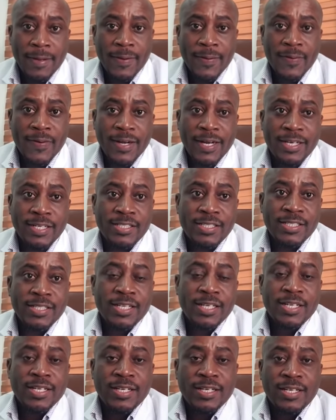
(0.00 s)
All right?
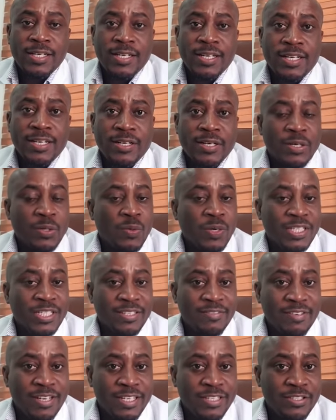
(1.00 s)

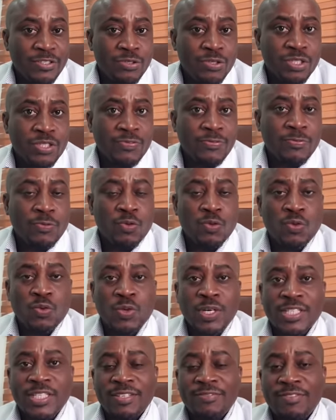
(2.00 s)
Whatever is useful,
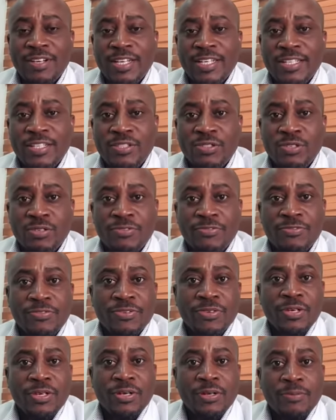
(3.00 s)
whatever is of
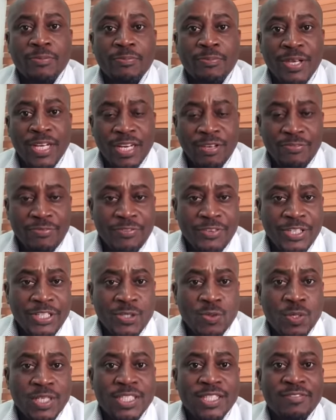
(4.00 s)

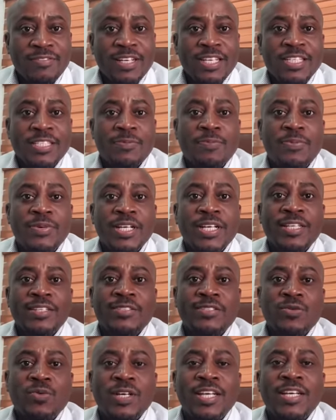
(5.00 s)
benefit, whatever is
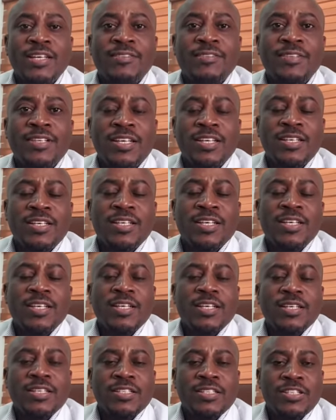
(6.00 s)
praiseworthy,
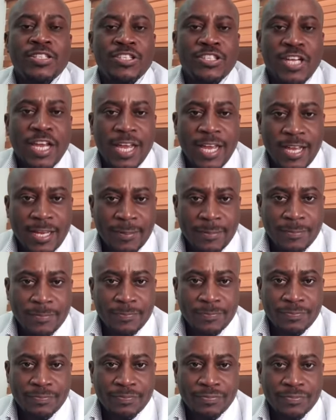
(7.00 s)
share.
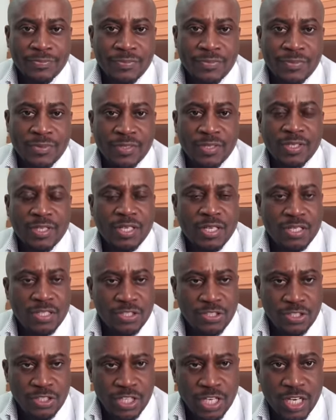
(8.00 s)

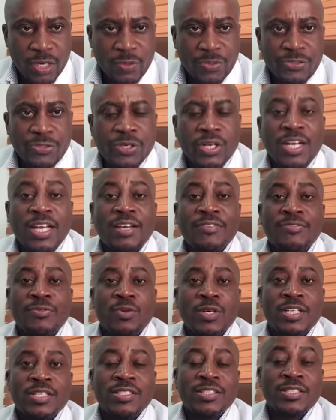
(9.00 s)
Share with your loved
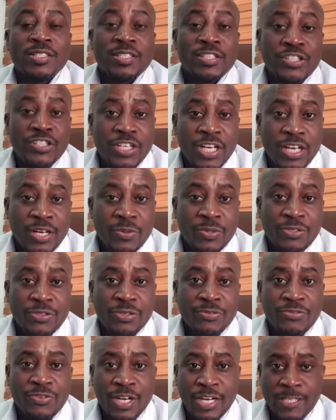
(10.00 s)
ones, share with
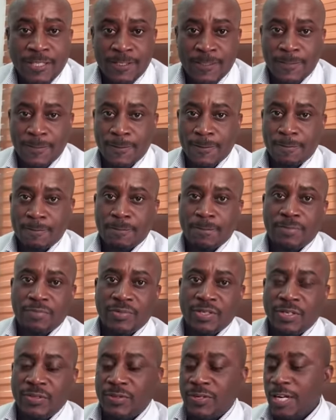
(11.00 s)
your friends.
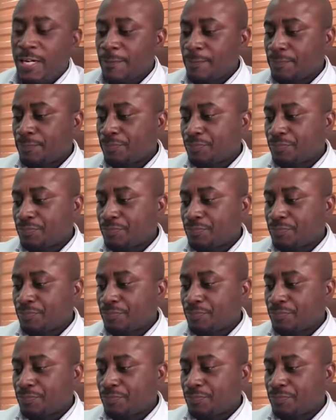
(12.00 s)
All right?